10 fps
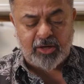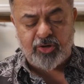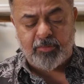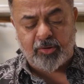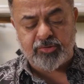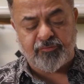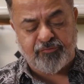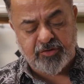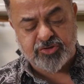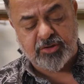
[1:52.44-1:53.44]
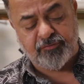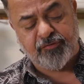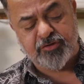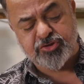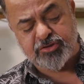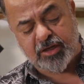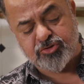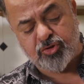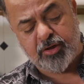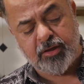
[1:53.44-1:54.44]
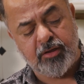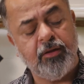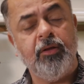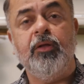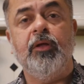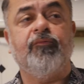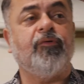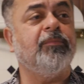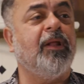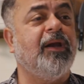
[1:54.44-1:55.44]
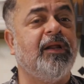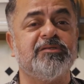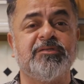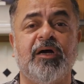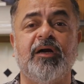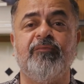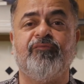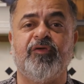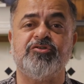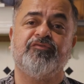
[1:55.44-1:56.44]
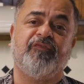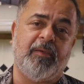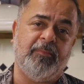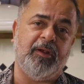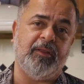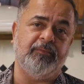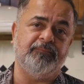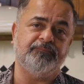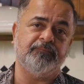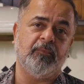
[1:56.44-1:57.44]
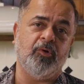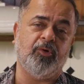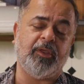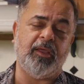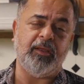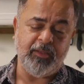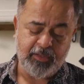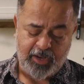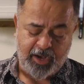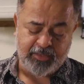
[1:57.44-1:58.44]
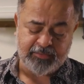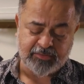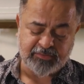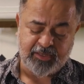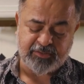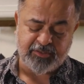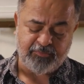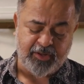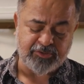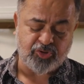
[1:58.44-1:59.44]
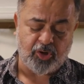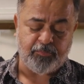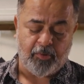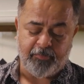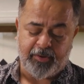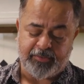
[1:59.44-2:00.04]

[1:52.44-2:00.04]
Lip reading: you about the fish. The fish is actually from the lizard fish family, okay? And there's a reason why it's called Bombay